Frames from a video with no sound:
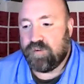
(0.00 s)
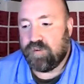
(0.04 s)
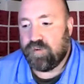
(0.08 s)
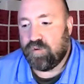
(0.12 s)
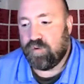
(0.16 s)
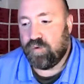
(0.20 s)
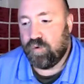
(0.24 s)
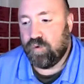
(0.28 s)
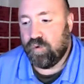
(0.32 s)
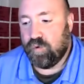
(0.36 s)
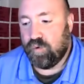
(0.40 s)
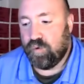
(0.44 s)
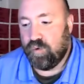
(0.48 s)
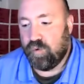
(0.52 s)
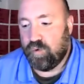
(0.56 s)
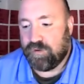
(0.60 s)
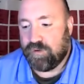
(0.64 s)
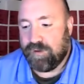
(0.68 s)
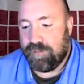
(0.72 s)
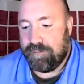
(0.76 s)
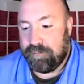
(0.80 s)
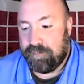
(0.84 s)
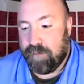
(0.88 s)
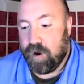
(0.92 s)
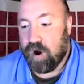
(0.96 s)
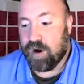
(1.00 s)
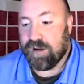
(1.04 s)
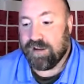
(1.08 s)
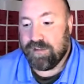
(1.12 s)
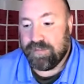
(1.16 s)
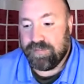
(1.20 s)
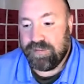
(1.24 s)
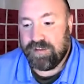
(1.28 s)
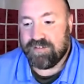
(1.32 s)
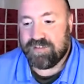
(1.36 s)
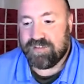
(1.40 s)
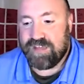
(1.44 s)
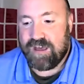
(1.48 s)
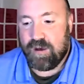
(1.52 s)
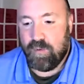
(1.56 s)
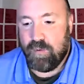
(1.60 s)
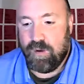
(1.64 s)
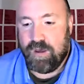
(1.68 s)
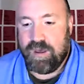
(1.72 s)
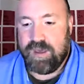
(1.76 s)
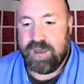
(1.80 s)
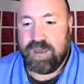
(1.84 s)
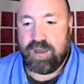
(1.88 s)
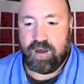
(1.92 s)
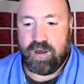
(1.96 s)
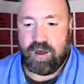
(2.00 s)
to market things that way.